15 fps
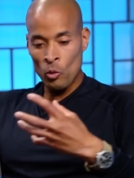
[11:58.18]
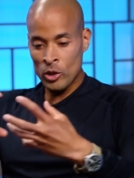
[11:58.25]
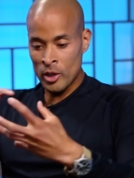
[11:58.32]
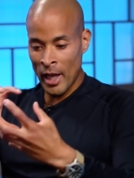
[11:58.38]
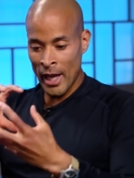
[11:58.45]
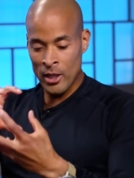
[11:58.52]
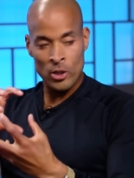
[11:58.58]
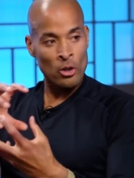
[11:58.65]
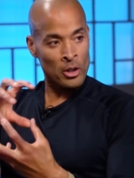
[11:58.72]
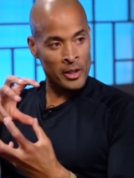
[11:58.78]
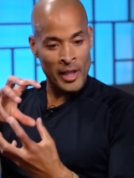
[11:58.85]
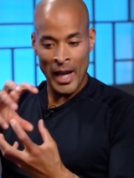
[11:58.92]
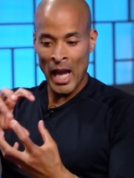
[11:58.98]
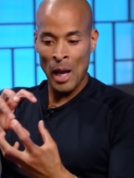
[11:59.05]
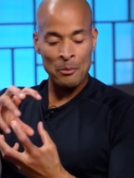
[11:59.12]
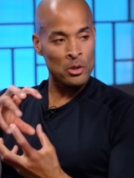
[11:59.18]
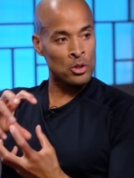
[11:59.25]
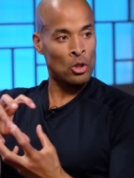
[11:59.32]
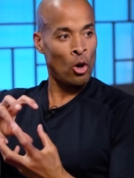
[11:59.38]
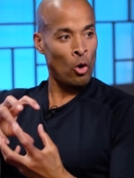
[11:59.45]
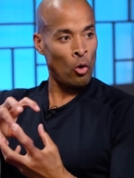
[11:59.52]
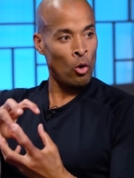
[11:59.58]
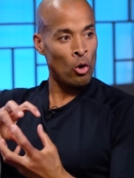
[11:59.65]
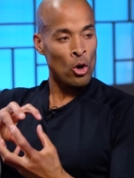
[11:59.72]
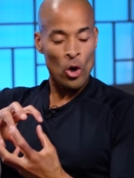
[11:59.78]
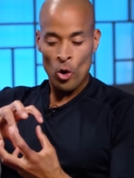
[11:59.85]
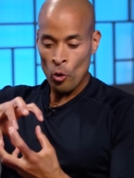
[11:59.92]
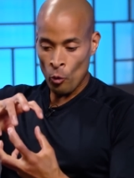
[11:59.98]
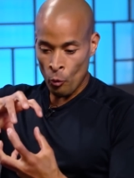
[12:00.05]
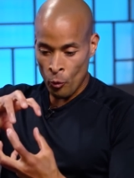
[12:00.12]
takes your damn soul,
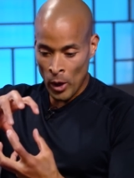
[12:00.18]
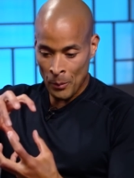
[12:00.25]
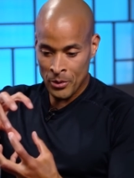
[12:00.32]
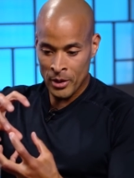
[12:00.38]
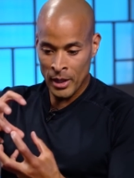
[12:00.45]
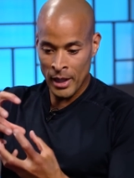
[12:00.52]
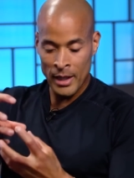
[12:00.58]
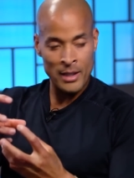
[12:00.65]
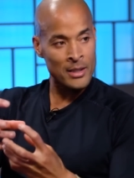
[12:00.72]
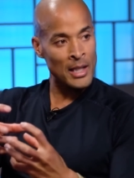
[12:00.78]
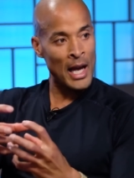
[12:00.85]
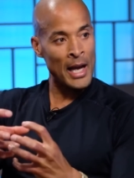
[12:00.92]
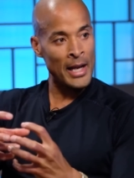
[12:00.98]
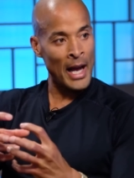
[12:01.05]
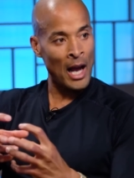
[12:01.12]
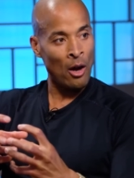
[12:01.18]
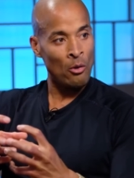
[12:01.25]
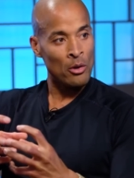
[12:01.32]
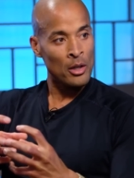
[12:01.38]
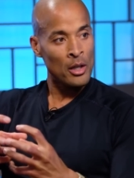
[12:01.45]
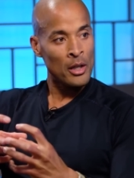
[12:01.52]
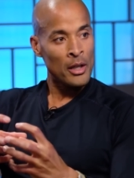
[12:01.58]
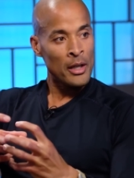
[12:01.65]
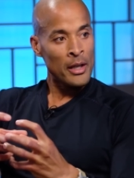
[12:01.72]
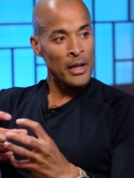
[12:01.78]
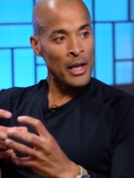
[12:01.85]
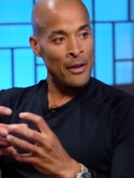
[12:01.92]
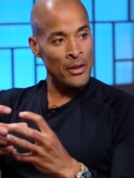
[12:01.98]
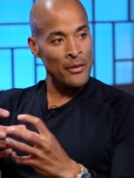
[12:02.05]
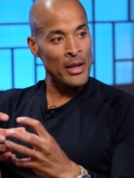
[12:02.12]
rips it inside out,
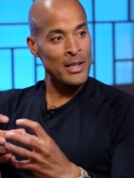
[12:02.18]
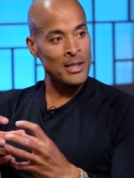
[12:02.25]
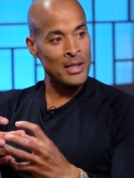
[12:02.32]
and then they